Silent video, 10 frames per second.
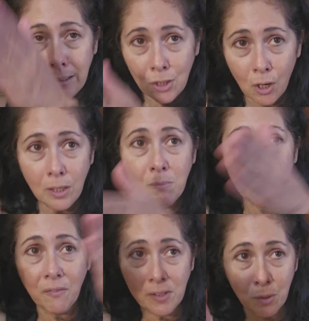turn
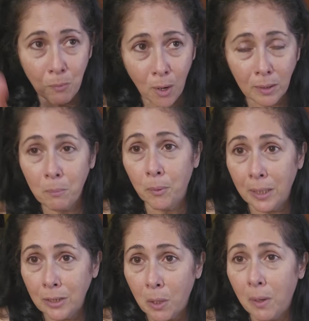himself into Marlon
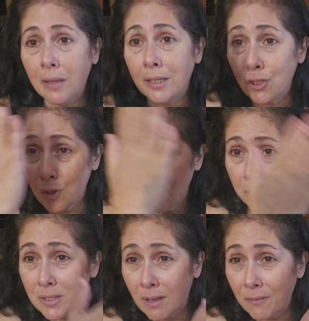Brando and then turn
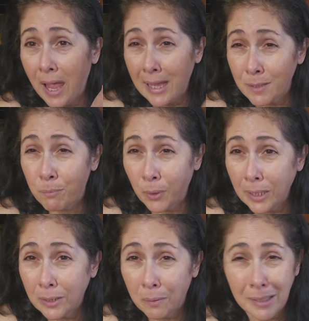himself as
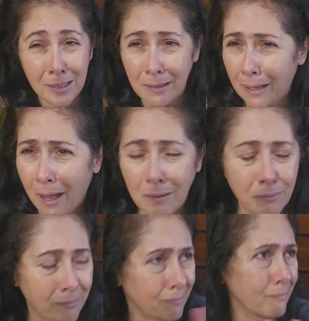Brando into the God.
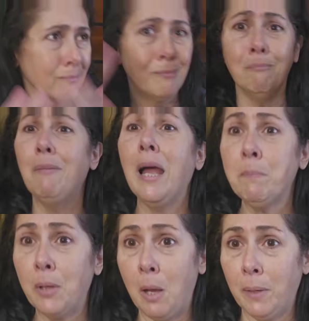
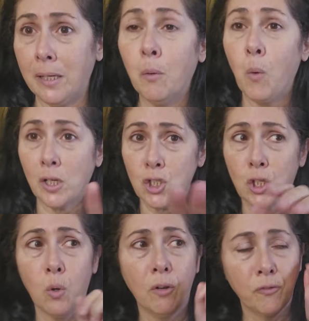Mind-blowing. Watch
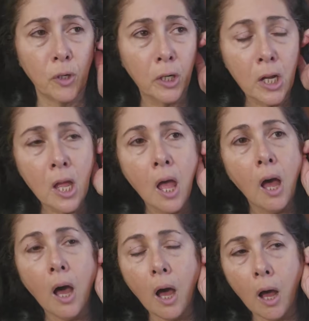The Offer.
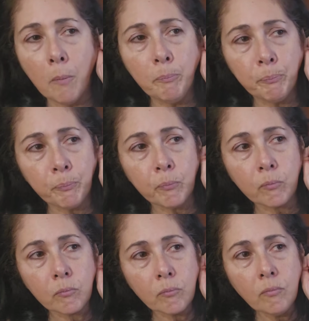And
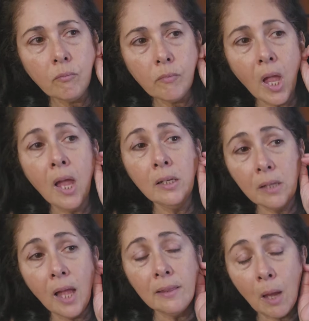
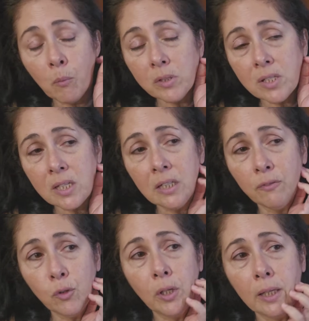that one scene,
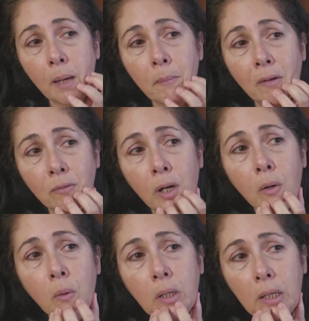if you can get
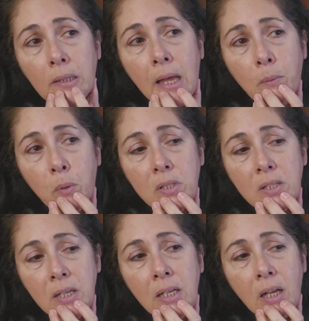Monroe in that one
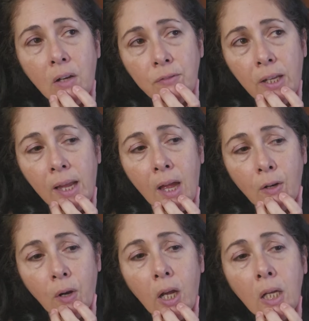scene of
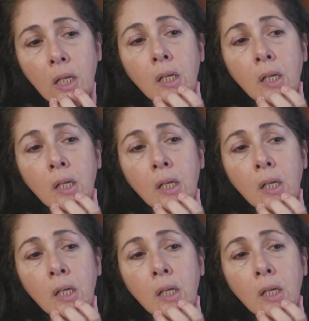Niagara,